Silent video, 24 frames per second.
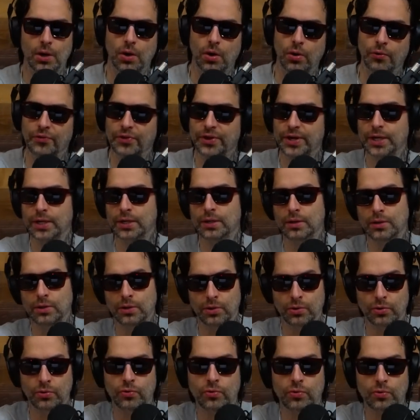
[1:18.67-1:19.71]
only
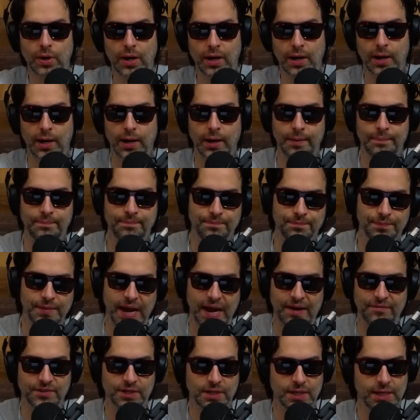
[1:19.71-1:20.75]
you um,
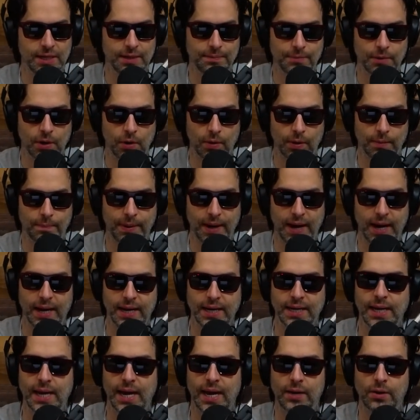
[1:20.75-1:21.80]
have to keep going
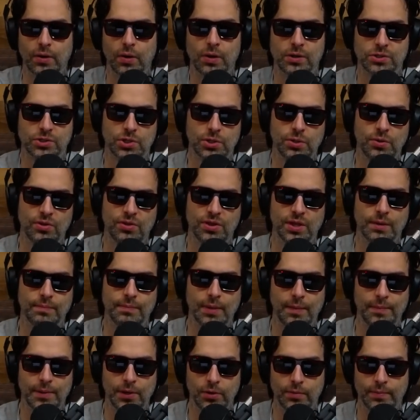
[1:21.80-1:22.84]
potty and also you think
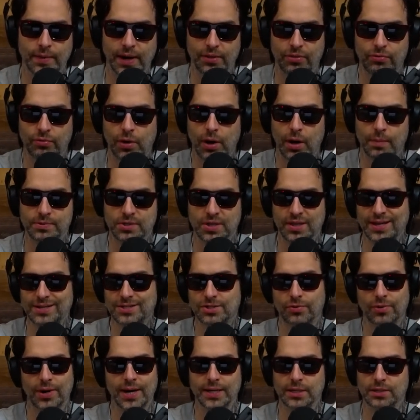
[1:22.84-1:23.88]
maybe you might throw up so that's
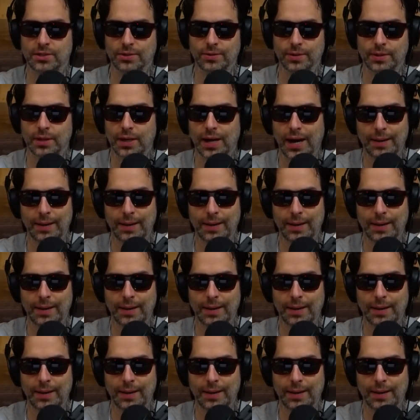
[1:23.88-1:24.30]
great dude